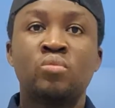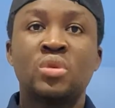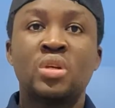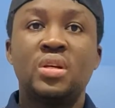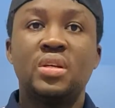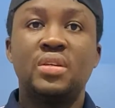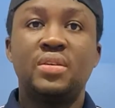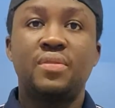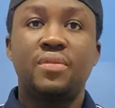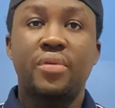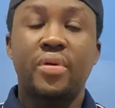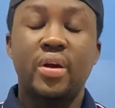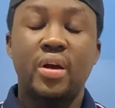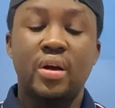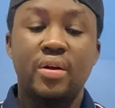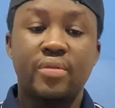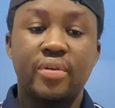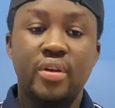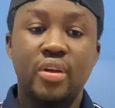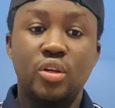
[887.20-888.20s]
is
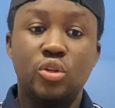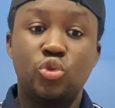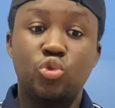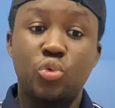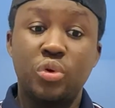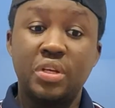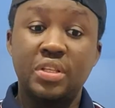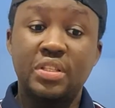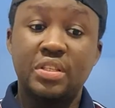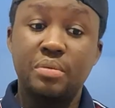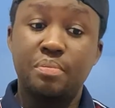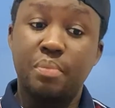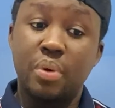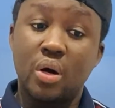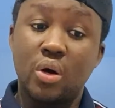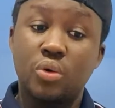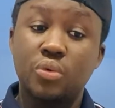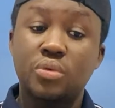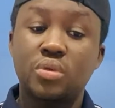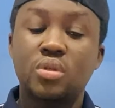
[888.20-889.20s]
320
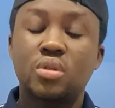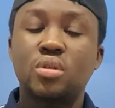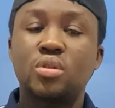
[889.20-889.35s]
pounds.